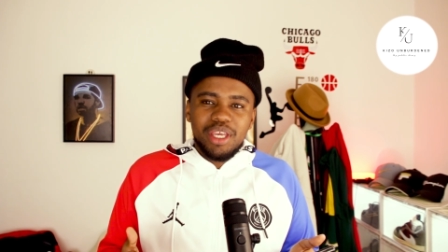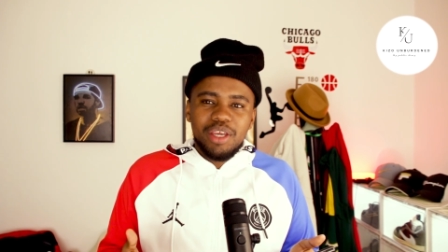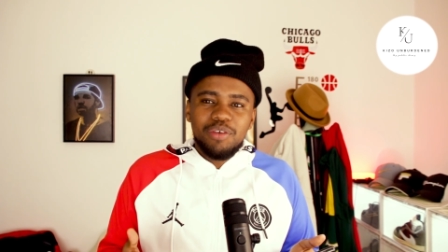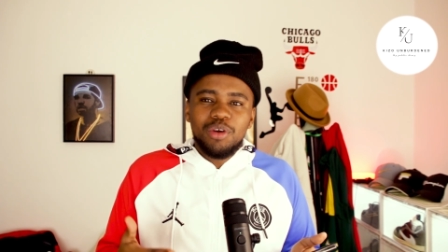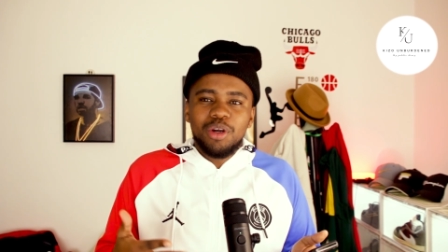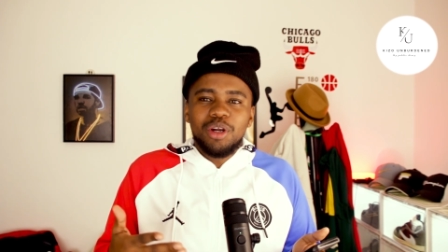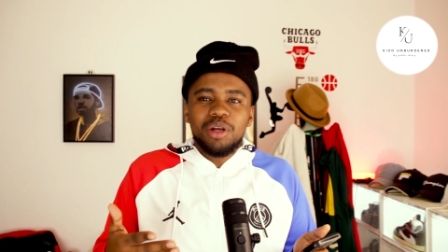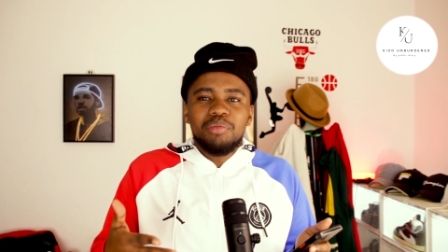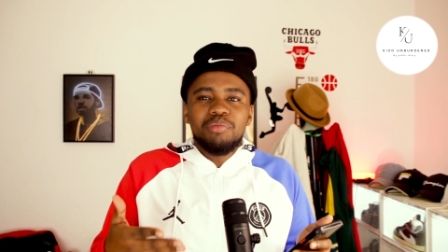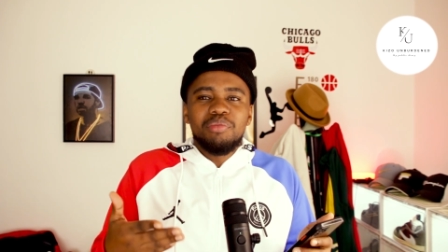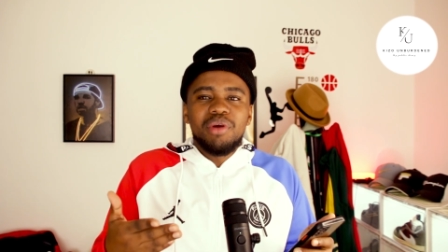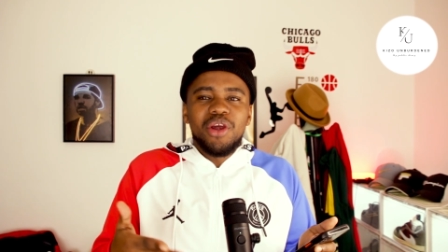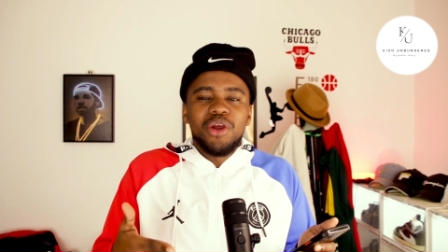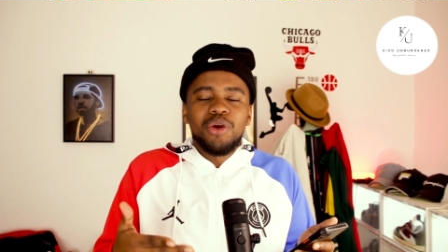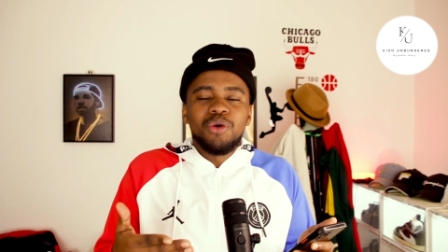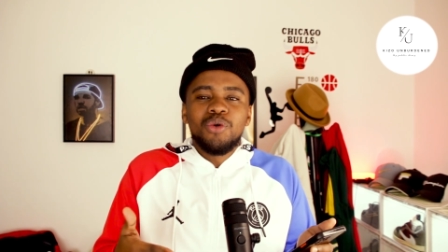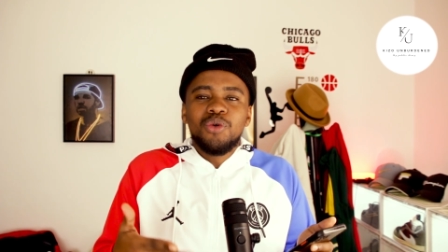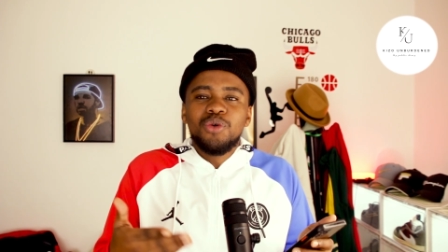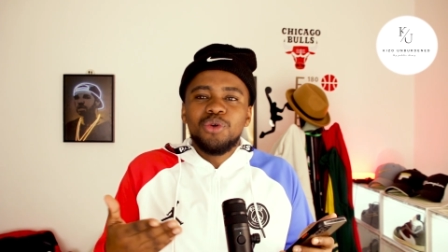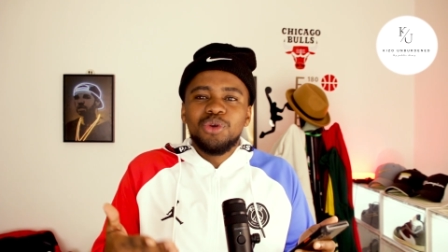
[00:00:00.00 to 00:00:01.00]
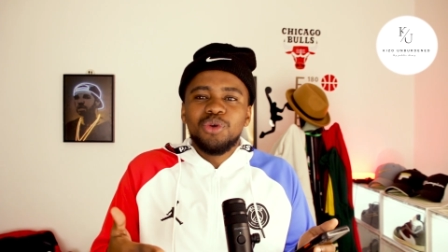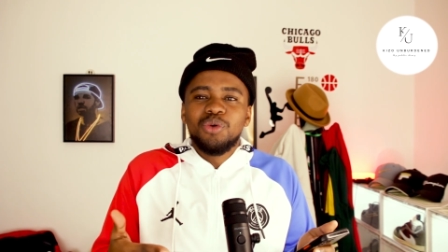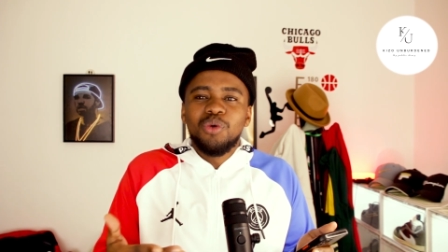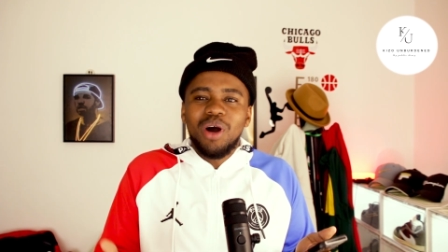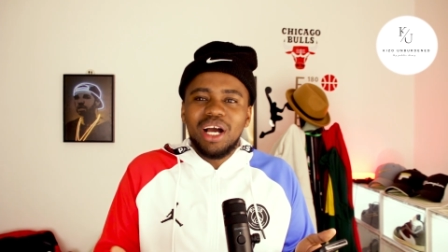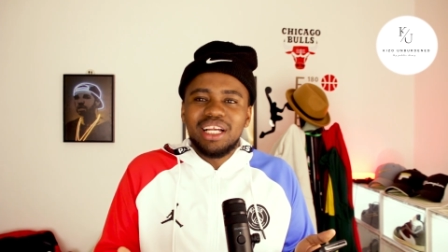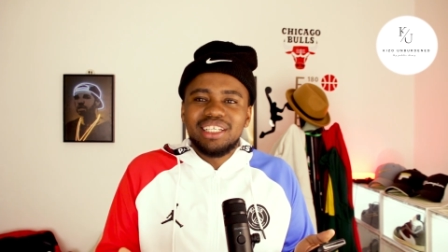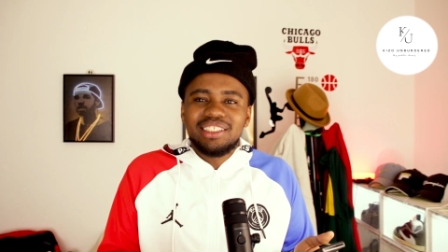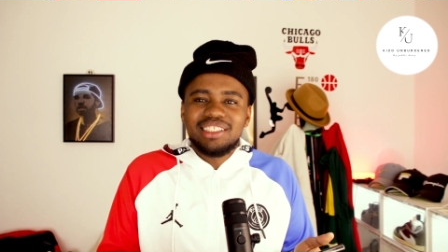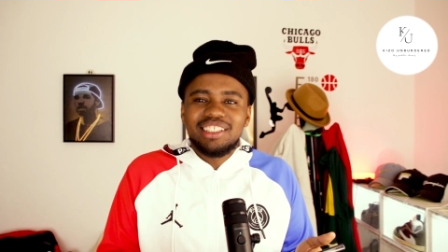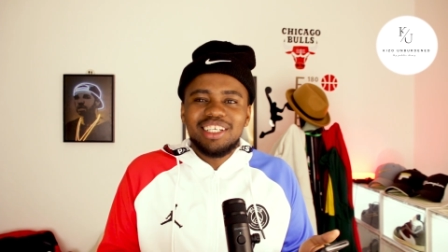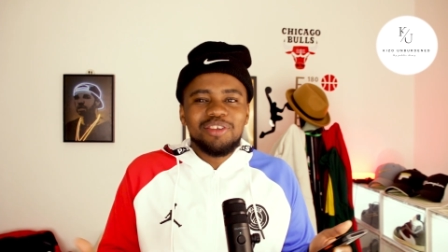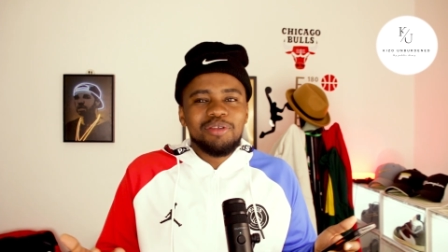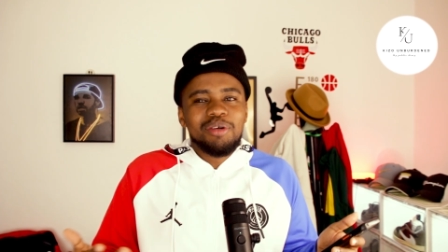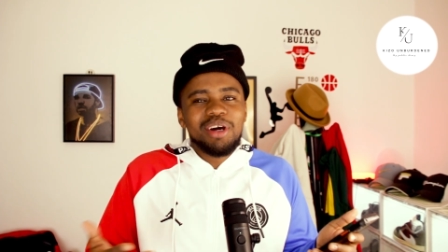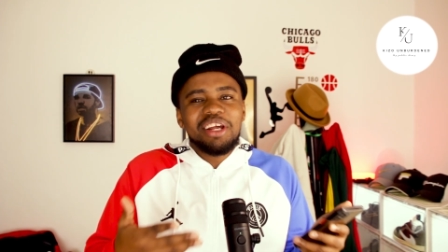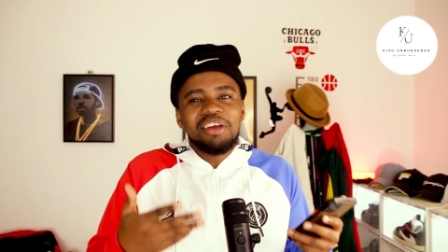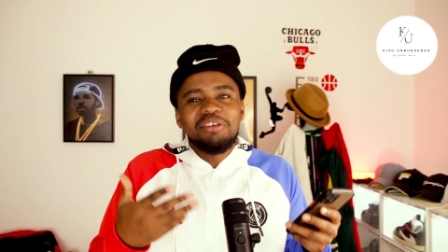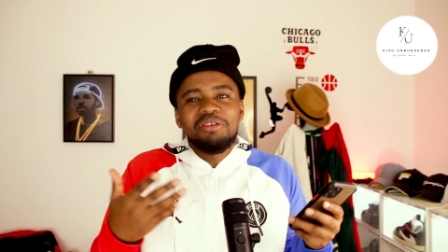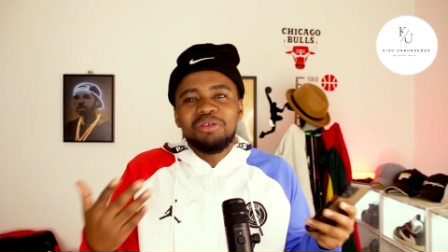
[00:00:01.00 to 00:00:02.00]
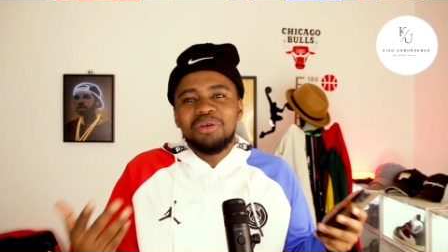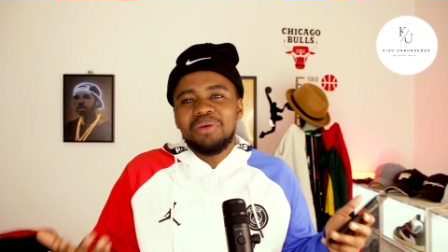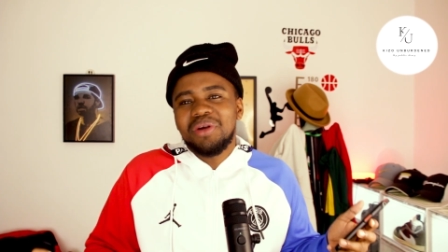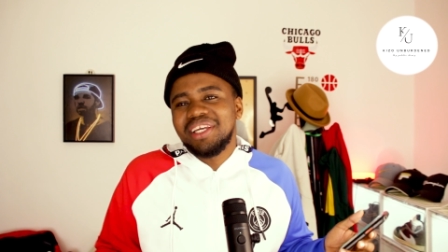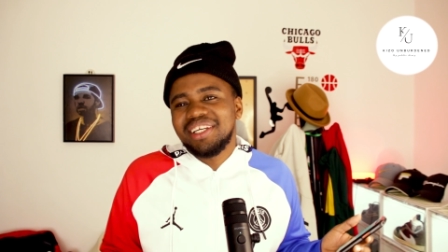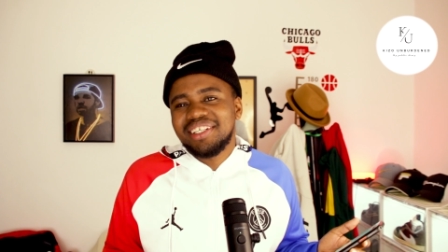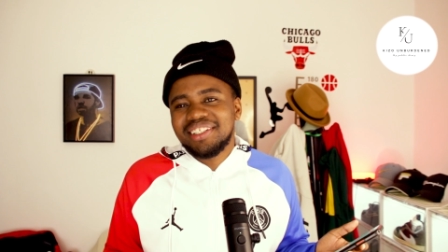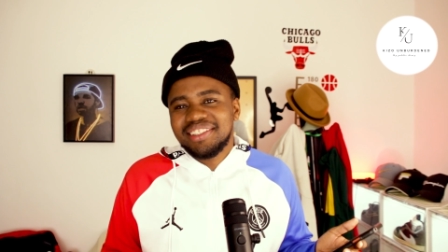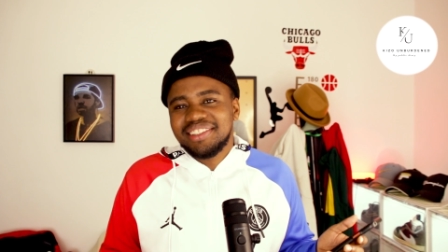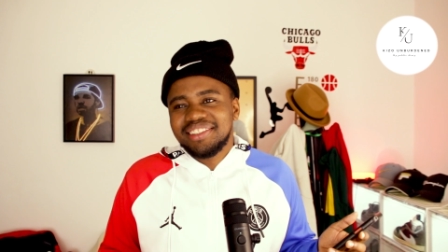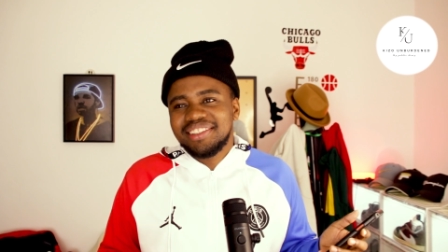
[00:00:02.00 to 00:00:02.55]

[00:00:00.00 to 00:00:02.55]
If you're not marrying who you want, then what are you doing?